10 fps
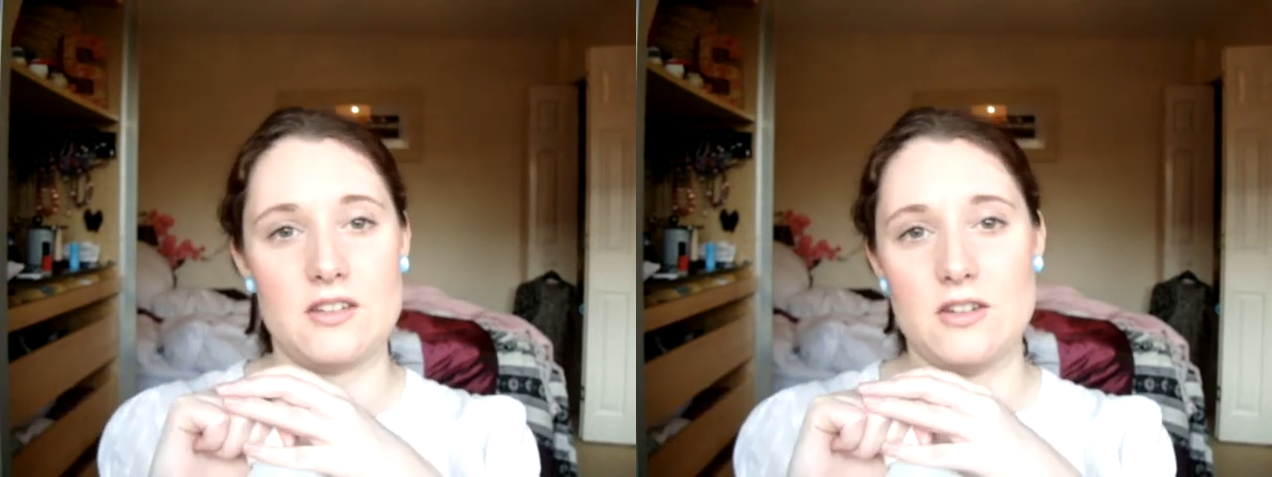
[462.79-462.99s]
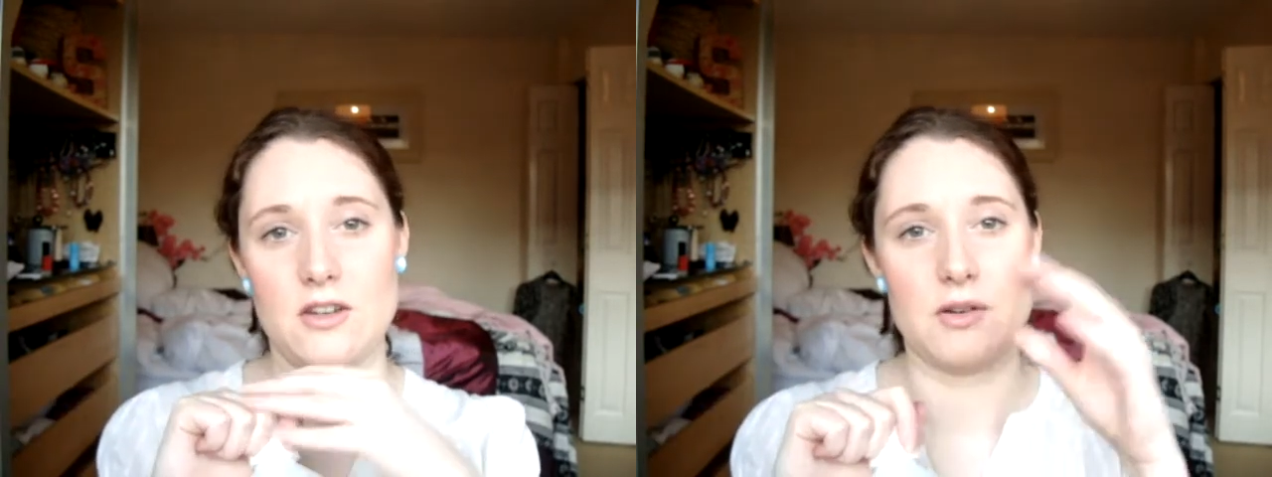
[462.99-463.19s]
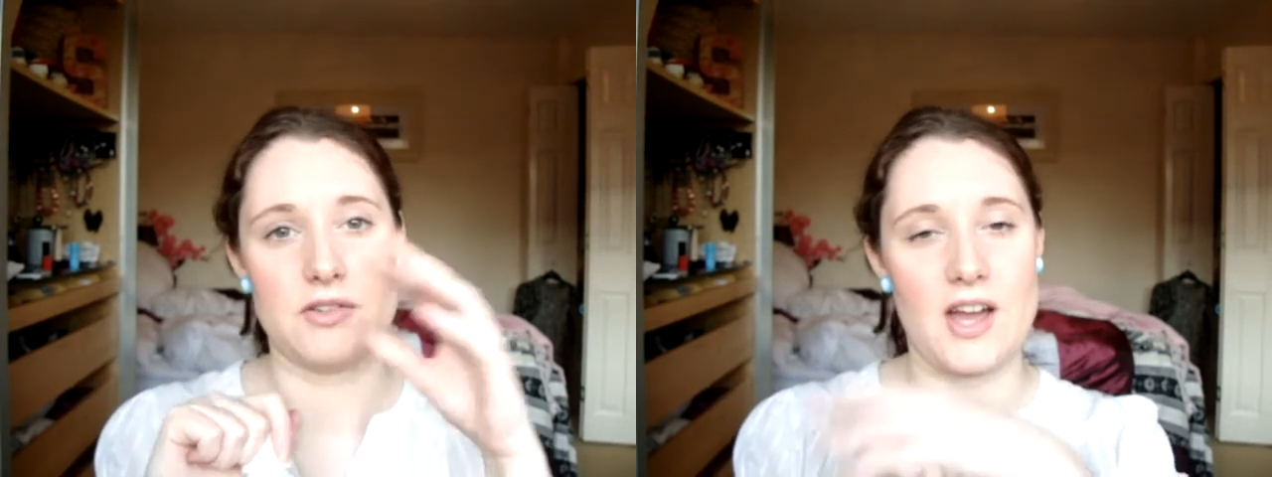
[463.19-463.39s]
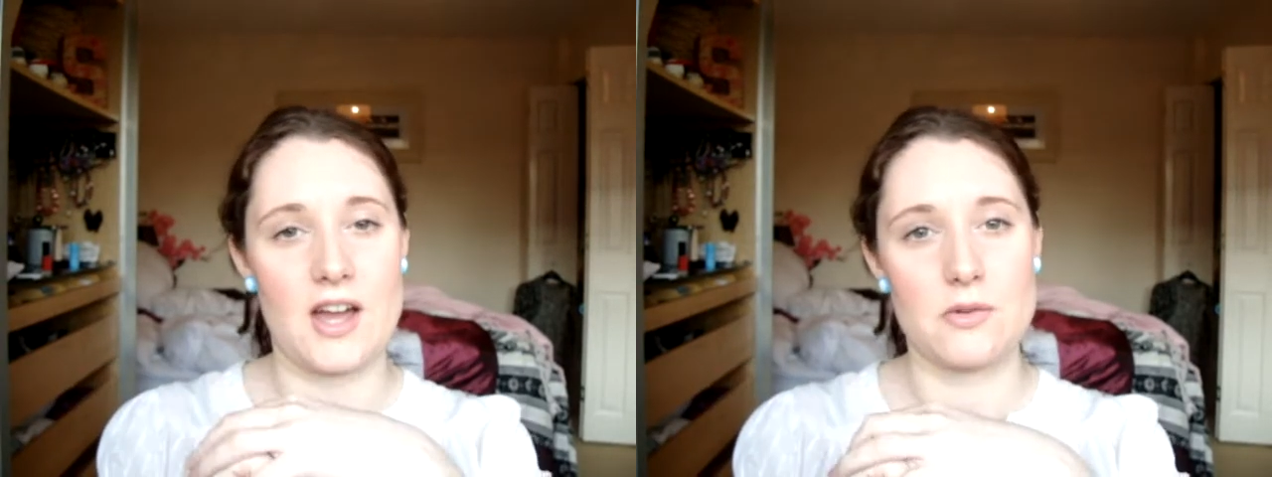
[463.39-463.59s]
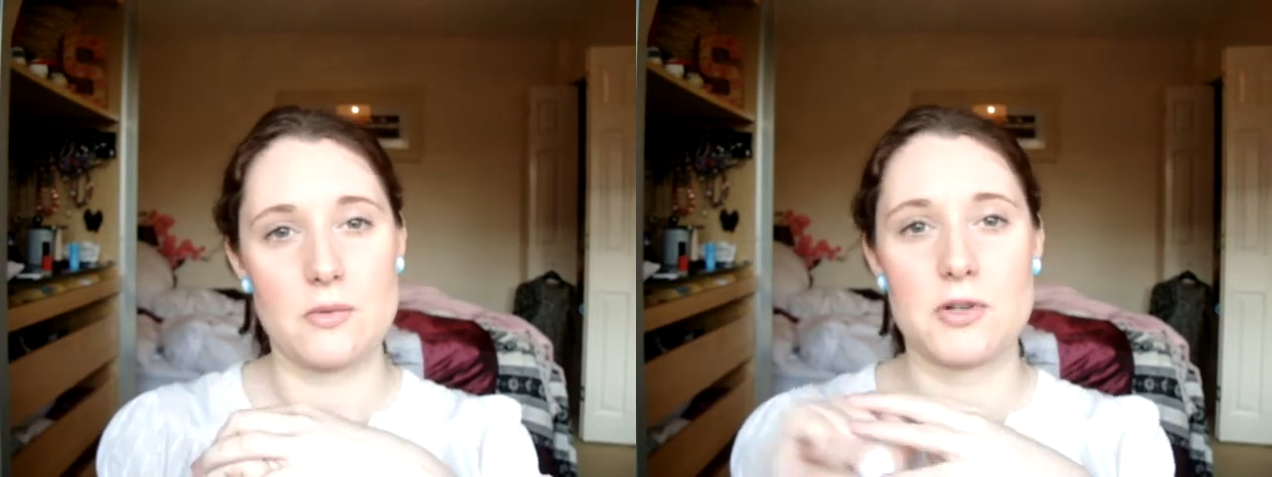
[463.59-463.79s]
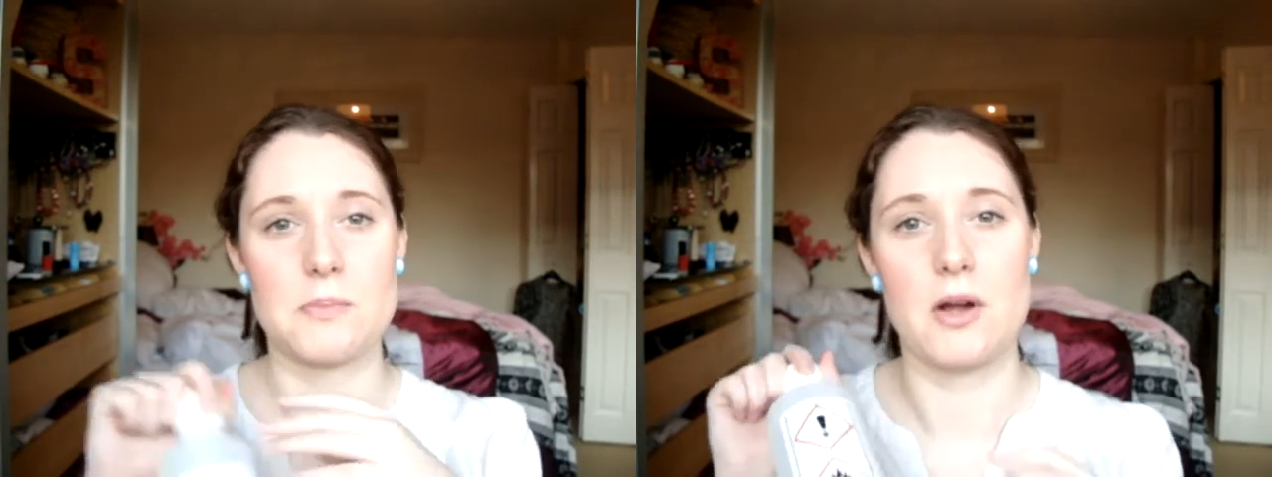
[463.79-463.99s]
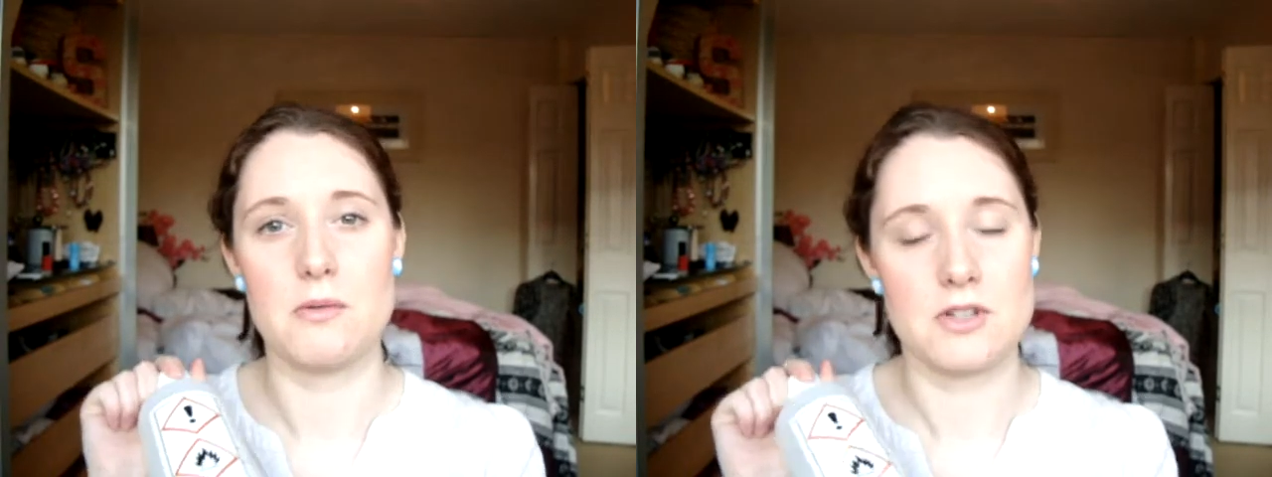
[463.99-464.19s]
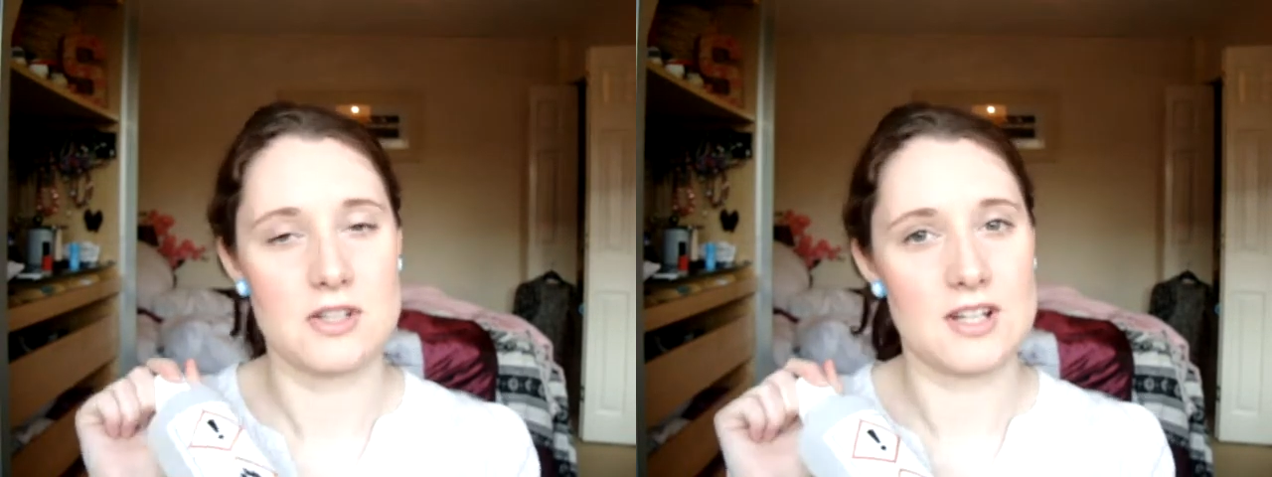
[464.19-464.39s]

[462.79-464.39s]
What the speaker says: you know, as a hand wash, but I would